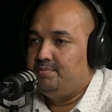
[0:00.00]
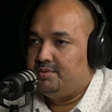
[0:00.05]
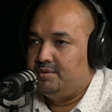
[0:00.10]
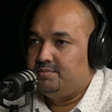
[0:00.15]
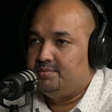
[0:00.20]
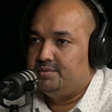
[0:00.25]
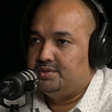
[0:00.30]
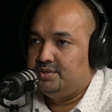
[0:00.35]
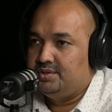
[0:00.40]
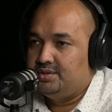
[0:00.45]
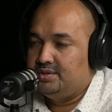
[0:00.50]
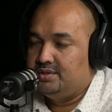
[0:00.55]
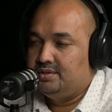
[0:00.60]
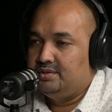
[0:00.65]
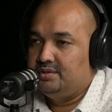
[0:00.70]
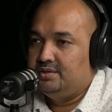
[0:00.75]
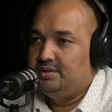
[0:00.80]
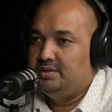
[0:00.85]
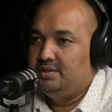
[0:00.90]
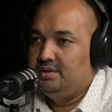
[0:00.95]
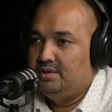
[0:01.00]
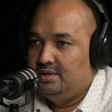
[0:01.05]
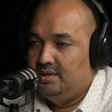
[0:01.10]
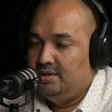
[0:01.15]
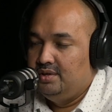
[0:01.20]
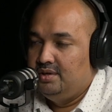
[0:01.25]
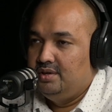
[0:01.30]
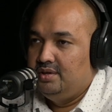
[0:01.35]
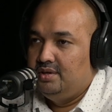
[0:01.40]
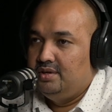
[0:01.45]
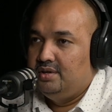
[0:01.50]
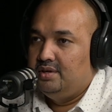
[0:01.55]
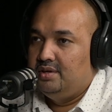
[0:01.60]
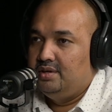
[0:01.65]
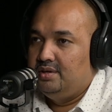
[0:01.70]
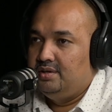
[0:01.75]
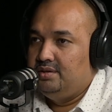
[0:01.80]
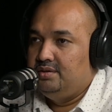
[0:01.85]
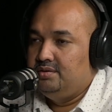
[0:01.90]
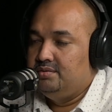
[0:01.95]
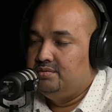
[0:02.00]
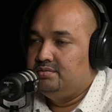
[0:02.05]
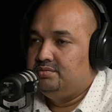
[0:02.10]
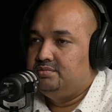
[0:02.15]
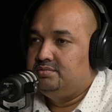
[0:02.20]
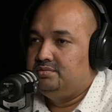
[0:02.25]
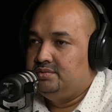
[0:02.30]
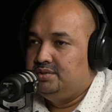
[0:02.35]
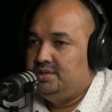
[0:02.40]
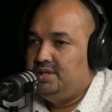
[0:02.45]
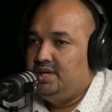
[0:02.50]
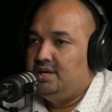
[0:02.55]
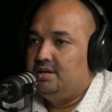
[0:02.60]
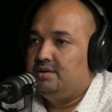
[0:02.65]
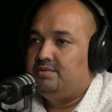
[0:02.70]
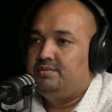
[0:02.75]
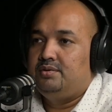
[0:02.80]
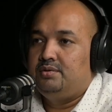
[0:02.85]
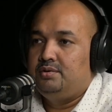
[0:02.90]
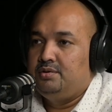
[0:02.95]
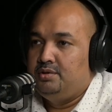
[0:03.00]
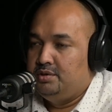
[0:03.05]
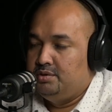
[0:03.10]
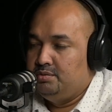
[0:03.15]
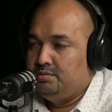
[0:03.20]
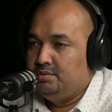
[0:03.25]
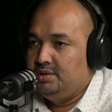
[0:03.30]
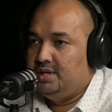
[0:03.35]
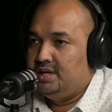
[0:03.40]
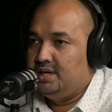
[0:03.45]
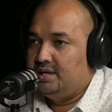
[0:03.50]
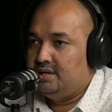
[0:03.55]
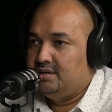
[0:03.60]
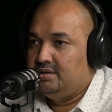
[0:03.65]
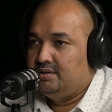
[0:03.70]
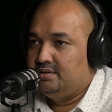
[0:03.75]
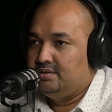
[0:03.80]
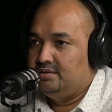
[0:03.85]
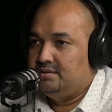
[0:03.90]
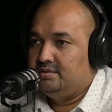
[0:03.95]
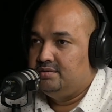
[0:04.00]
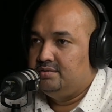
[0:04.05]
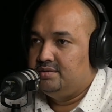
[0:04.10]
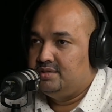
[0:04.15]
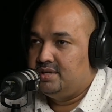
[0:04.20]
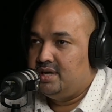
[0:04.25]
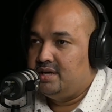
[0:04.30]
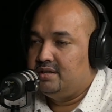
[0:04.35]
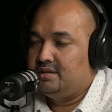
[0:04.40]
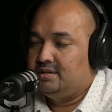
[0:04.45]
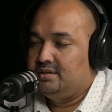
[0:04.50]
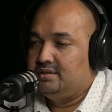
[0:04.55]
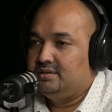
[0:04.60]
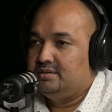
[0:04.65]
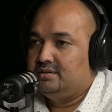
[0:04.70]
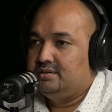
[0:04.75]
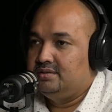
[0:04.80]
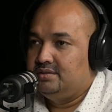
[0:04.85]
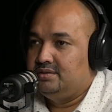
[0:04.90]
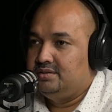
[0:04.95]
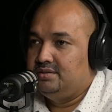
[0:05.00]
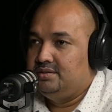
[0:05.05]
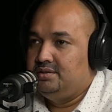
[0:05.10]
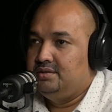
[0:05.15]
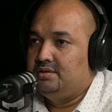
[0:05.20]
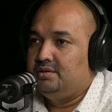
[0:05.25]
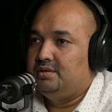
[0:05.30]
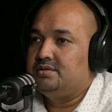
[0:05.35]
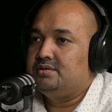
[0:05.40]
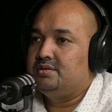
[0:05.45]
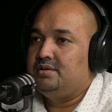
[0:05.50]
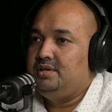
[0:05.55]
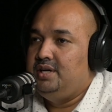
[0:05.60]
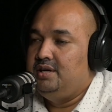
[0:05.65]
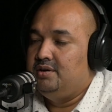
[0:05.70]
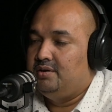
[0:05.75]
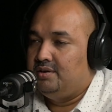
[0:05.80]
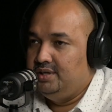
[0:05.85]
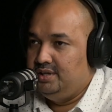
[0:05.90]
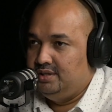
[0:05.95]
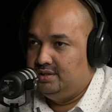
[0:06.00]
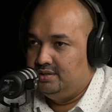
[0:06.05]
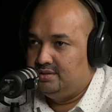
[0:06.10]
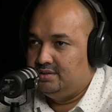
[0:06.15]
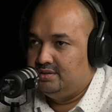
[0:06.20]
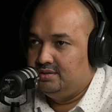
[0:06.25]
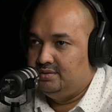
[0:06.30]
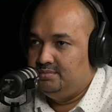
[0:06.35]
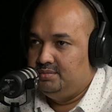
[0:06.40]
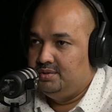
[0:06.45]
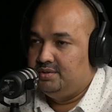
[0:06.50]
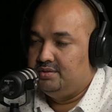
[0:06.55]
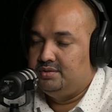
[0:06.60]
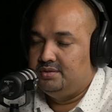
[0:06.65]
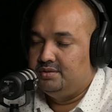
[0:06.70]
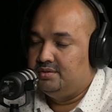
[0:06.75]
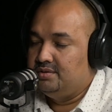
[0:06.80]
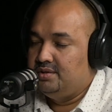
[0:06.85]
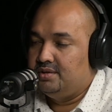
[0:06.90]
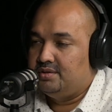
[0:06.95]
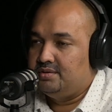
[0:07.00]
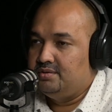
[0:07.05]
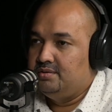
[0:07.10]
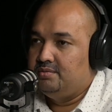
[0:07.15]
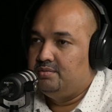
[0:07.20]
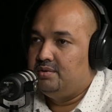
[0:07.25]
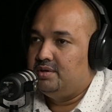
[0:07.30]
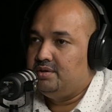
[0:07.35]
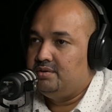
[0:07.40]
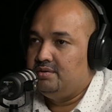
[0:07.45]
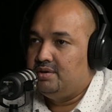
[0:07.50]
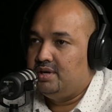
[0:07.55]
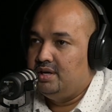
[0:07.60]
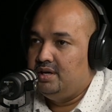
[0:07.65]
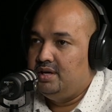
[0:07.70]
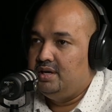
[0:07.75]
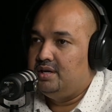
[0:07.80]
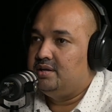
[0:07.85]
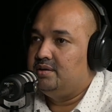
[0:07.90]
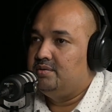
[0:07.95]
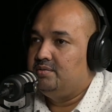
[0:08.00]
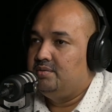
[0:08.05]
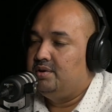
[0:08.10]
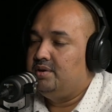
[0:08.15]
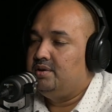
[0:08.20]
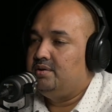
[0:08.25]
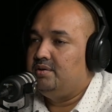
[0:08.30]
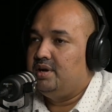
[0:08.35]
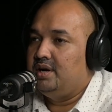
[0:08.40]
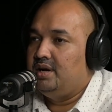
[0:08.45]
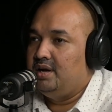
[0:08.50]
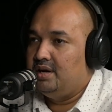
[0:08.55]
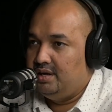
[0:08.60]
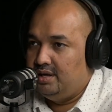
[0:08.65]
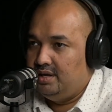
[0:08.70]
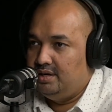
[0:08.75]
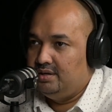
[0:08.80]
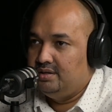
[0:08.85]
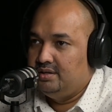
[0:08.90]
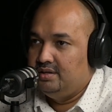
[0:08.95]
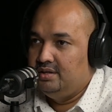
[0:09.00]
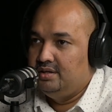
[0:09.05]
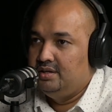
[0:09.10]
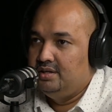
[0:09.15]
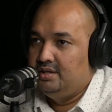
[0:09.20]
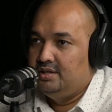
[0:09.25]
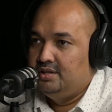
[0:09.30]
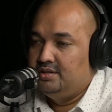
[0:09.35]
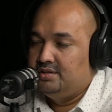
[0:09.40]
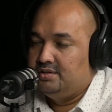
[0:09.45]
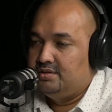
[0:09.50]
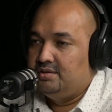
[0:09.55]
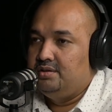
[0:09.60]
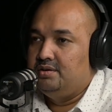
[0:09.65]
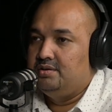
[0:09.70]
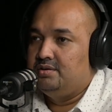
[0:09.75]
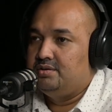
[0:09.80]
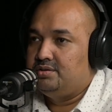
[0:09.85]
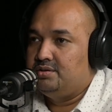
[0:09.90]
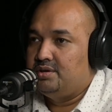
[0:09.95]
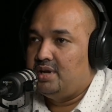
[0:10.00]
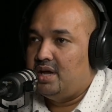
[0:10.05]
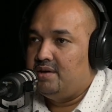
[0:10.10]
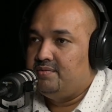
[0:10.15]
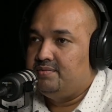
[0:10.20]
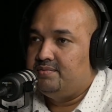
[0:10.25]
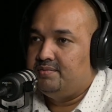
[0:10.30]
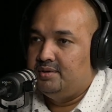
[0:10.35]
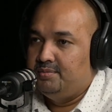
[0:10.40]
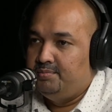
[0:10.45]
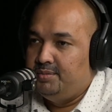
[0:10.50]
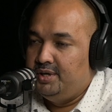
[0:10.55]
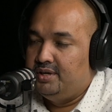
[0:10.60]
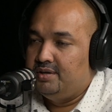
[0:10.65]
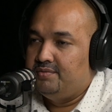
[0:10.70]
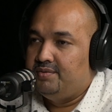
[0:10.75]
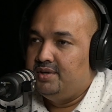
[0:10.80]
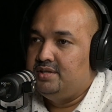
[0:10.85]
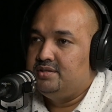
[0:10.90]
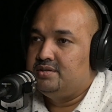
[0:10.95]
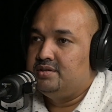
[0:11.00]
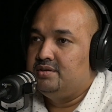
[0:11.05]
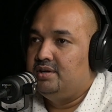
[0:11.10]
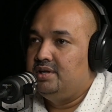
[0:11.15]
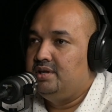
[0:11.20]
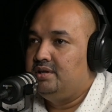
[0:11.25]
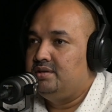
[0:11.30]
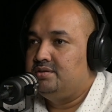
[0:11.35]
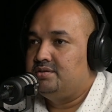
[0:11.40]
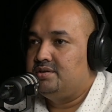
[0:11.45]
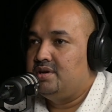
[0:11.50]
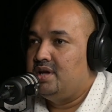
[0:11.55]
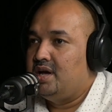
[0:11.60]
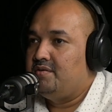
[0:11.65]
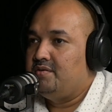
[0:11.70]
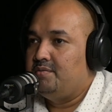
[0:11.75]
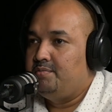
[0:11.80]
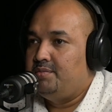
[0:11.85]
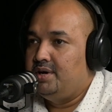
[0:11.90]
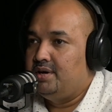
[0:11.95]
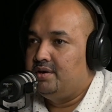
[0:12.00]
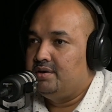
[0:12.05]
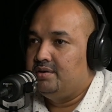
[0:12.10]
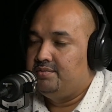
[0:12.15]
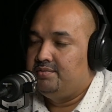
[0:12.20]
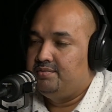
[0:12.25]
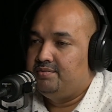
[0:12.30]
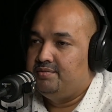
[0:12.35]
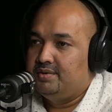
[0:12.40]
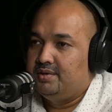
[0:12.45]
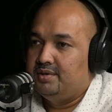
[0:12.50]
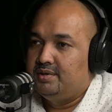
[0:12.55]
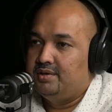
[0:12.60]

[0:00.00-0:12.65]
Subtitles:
proposition. You need a whole toolkit set. You'd also need oils because you do not know what you can hit and what you can drain. So you should have a bit of engine oil, you should have a bit of